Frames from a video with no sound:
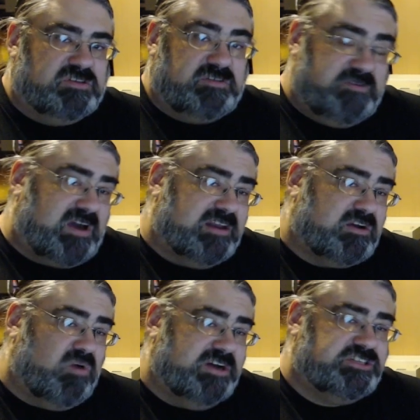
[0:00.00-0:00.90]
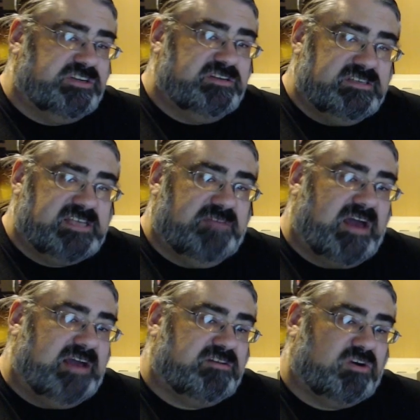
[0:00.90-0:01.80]
If you've got a question, send
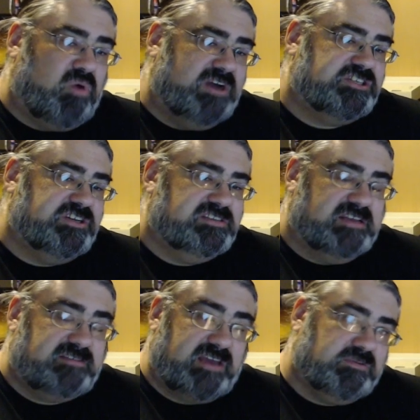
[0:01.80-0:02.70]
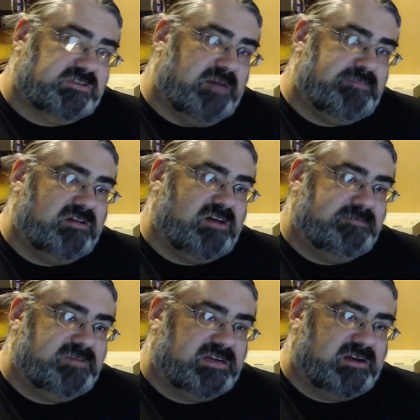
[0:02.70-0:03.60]
that to questions at
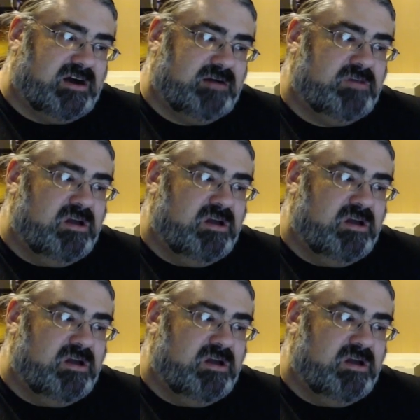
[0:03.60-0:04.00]
tabletopbellhop.com